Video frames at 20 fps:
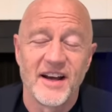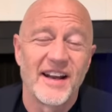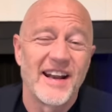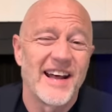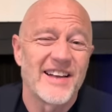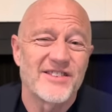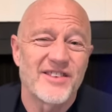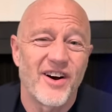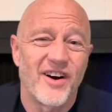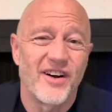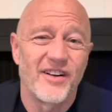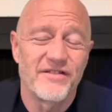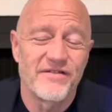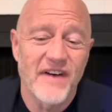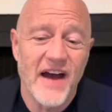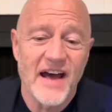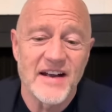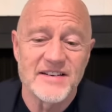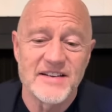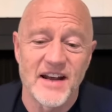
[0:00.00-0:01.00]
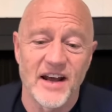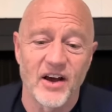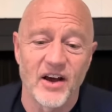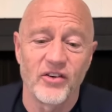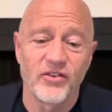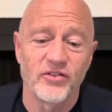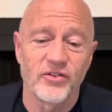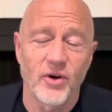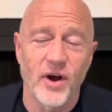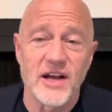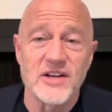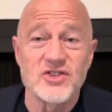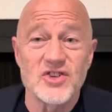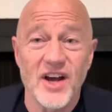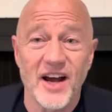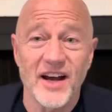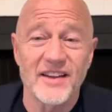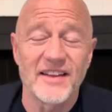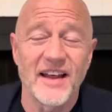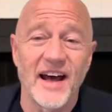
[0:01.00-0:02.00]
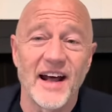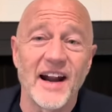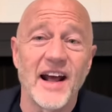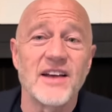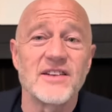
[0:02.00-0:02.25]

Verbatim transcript: And that's called fat tail, so I check that.